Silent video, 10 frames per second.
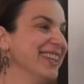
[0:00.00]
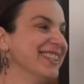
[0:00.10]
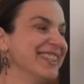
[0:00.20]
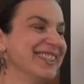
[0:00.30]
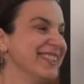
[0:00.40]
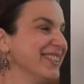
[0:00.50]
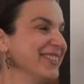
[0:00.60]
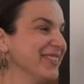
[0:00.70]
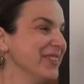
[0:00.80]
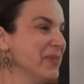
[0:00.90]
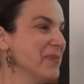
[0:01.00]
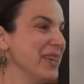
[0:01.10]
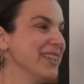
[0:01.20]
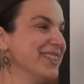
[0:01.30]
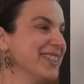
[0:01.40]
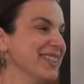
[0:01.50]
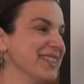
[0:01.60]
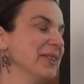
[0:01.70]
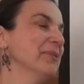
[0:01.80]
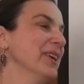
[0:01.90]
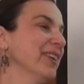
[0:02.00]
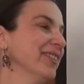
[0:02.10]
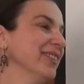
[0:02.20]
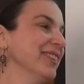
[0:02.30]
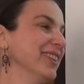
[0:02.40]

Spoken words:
It's amazing somehow.